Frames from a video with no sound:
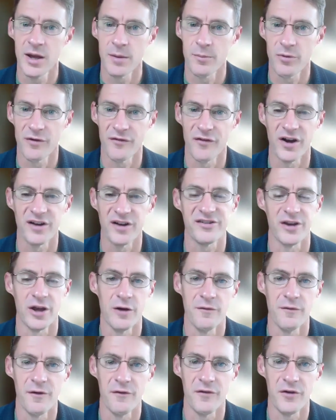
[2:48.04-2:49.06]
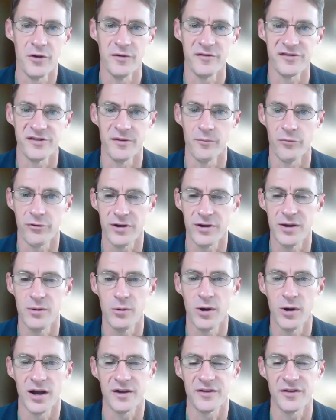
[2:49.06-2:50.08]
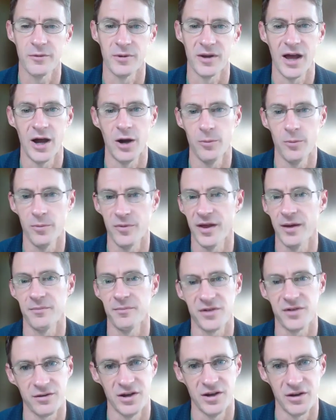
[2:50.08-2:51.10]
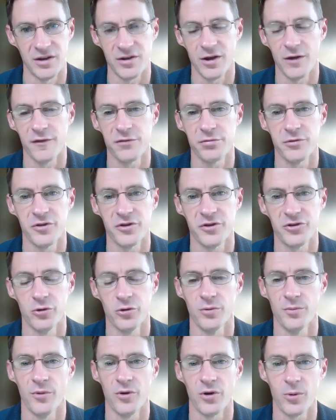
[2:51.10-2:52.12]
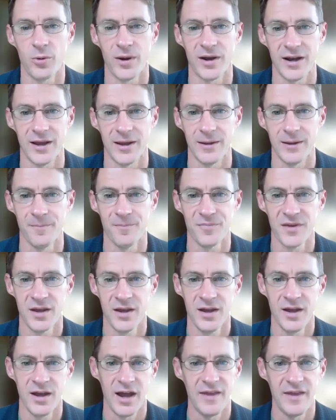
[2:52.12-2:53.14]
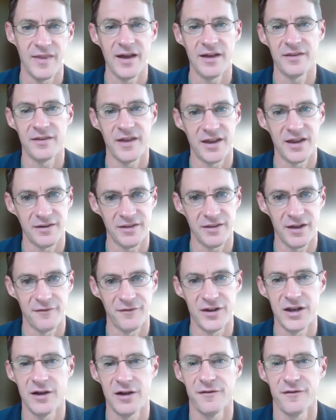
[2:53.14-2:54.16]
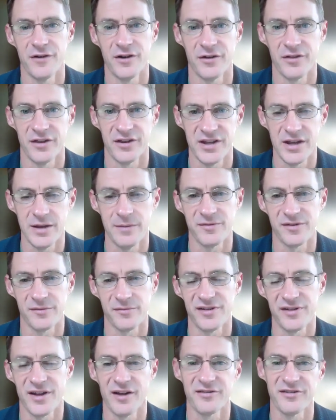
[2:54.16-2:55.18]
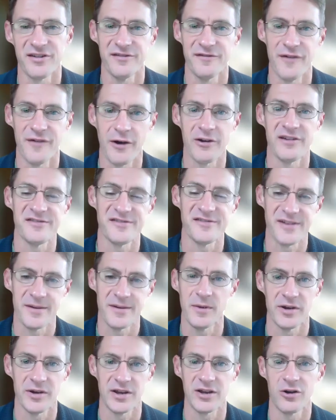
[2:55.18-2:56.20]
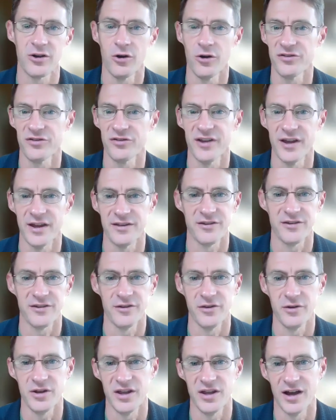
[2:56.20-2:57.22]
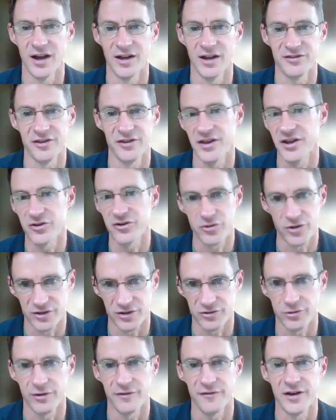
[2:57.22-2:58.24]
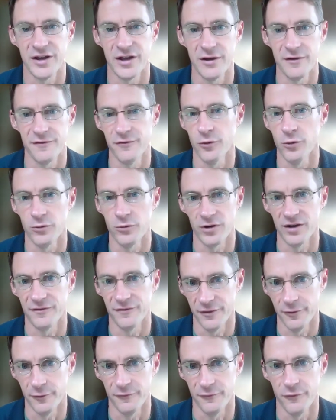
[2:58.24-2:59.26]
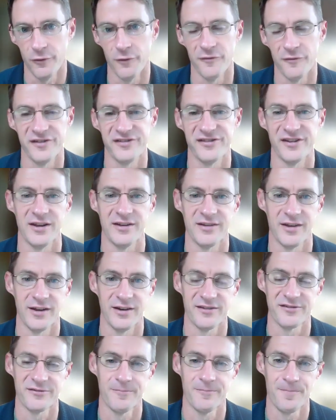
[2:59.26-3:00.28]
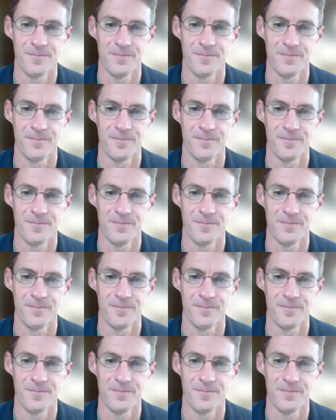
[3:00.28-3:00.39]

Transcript: provides an overview of some pre-work that will help them, go through the tool more quickly. And that video for the teams themselves is very similar in content to the introductory video for facilitators.